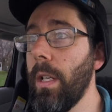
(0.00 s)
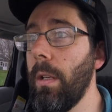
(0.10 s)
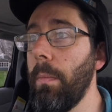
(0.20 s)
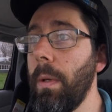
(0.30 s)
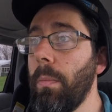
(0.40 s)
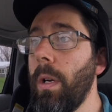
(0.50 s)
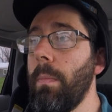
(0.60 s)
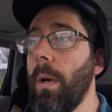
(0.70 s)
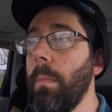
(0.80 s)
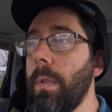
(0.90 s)
I would be pretty
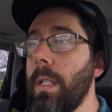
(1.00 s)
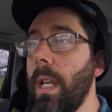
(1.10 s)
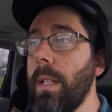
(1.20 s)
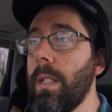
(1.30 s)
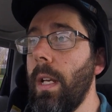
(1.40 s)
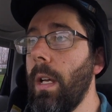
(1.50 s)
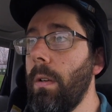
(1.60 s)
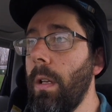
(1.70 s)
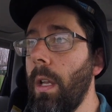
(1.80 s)
pumped to test it out,